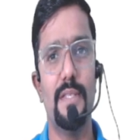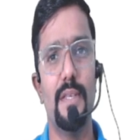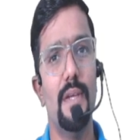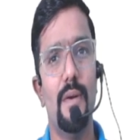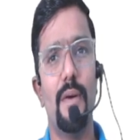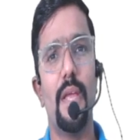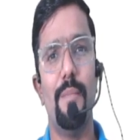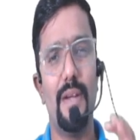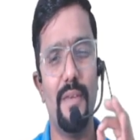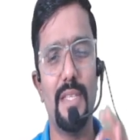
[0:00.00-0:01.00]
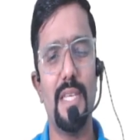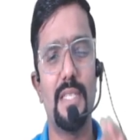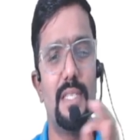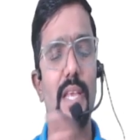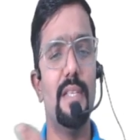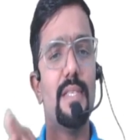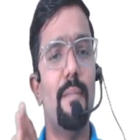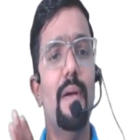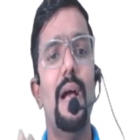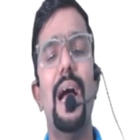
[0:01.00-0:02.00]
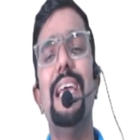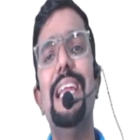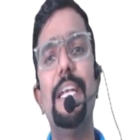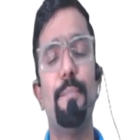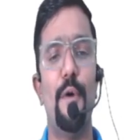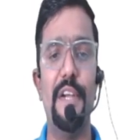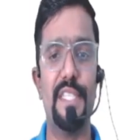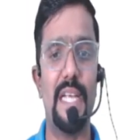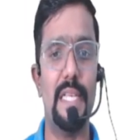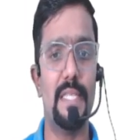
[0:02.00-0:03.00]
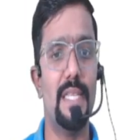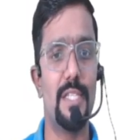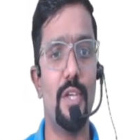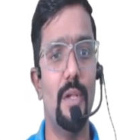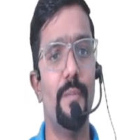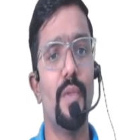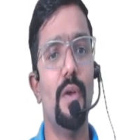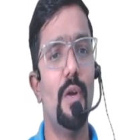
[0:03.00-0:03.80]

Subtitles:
this. Okay, but we are just seeing some highlight points, guys. That's all.